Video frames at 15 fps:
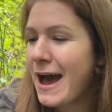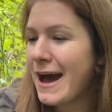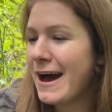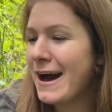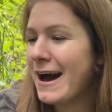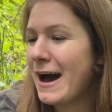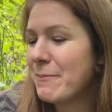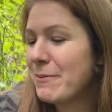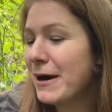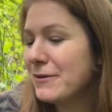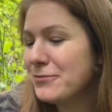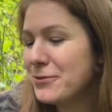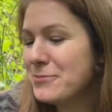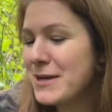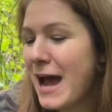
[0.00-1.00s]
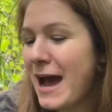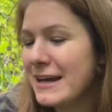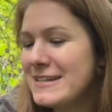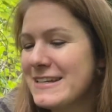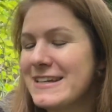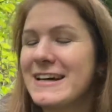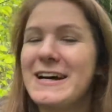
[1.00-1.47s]
Apart from
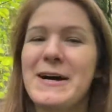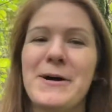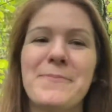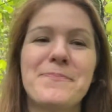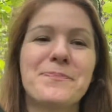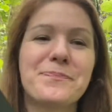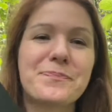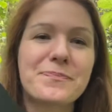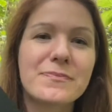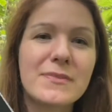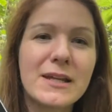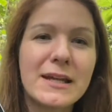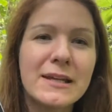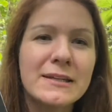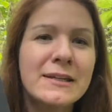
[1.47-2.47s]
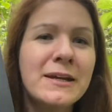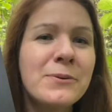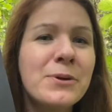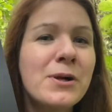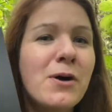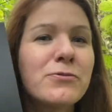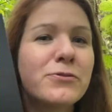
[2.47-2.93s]
that, there
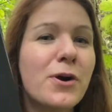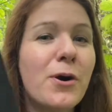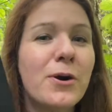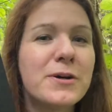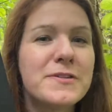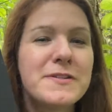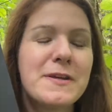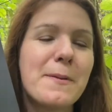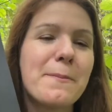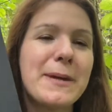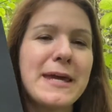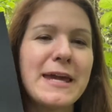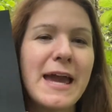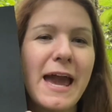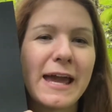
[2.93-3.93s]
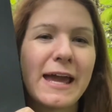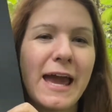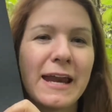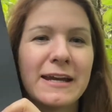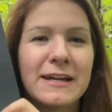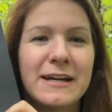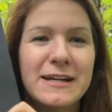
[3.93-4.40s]
will of course be
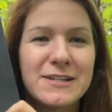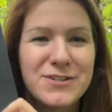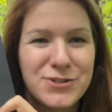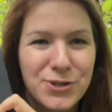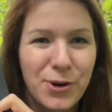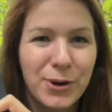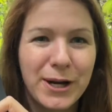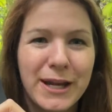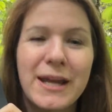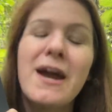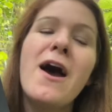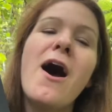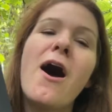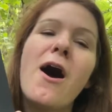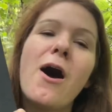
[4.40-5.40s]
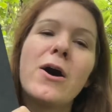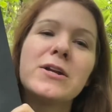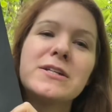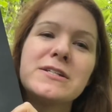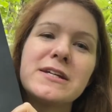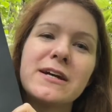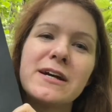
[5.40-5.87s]
again a story
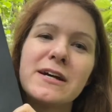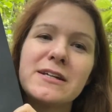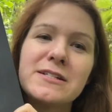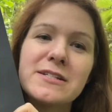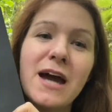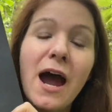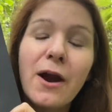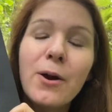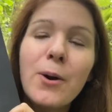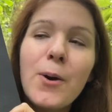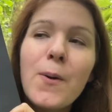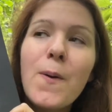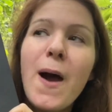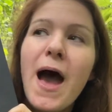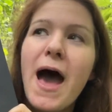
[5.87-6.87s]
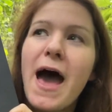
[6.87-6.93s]
on the tarot,